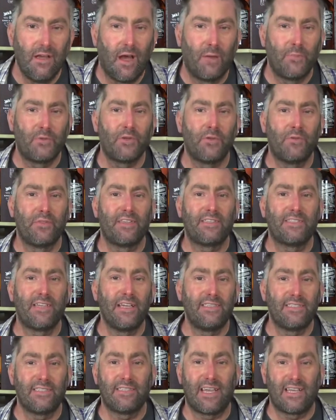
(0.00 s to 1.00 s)
I'm sure in the
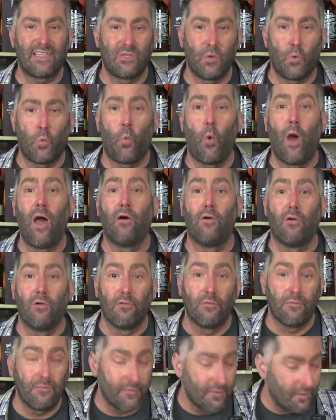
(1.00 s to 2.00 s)
States it's like
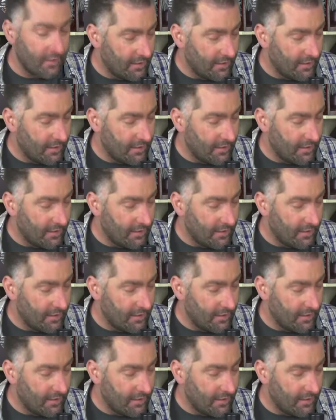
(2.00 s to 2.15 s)
12.